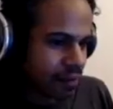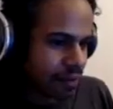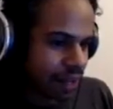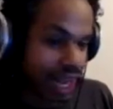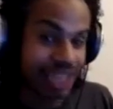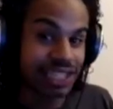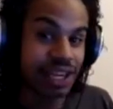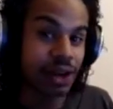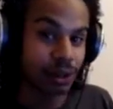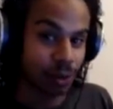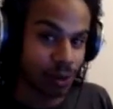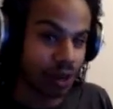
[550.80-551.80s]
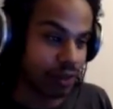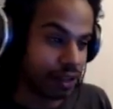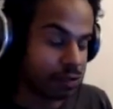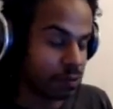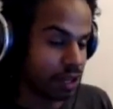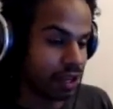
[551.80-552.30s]
and I say all three of
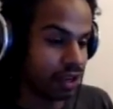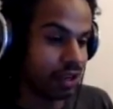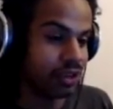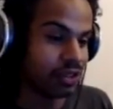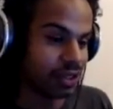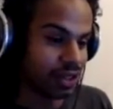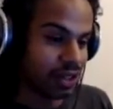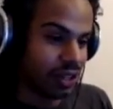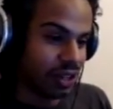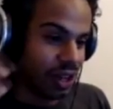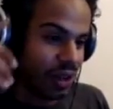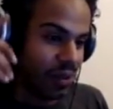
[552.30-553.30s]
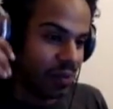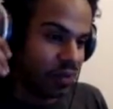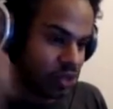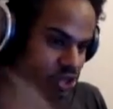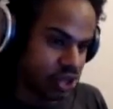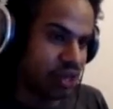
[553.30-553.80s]
us because
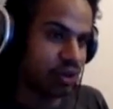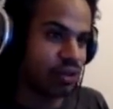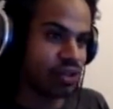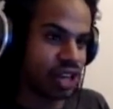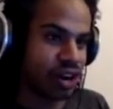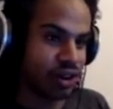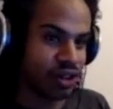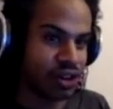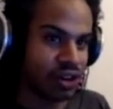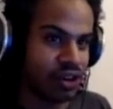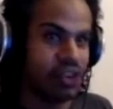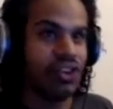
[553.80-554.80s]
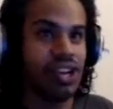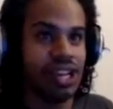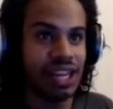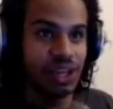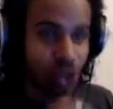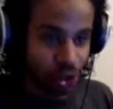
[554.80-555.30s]
Shiro's character
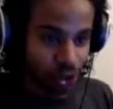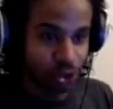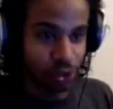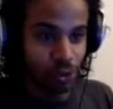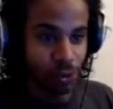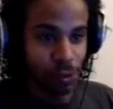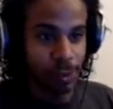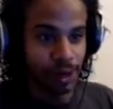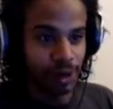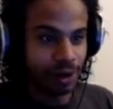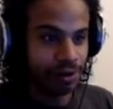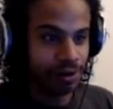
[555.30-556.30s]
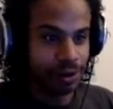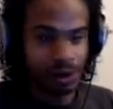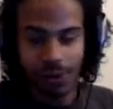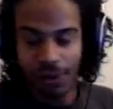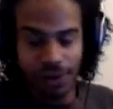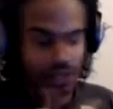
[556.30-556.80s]
is also a woman,
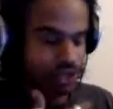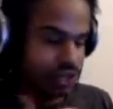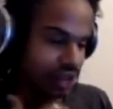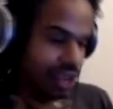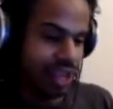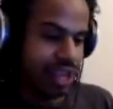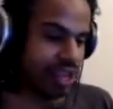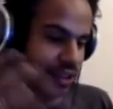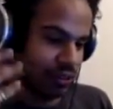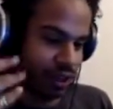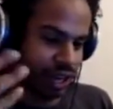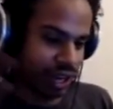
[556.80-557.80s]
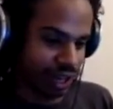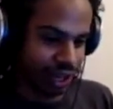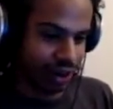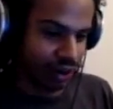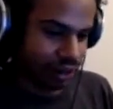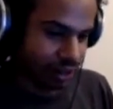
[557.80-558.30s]
which is freaking
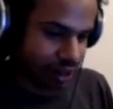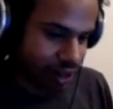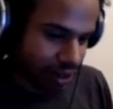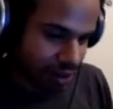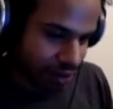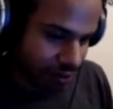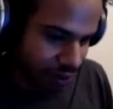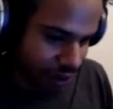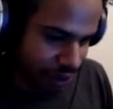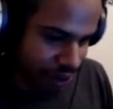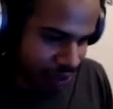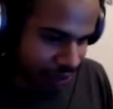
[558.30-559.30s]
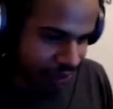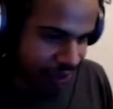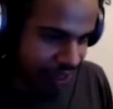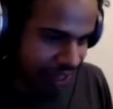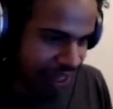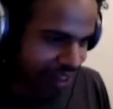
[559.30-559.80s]
hilarious. Very
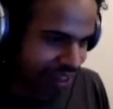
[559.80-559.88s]
alluring.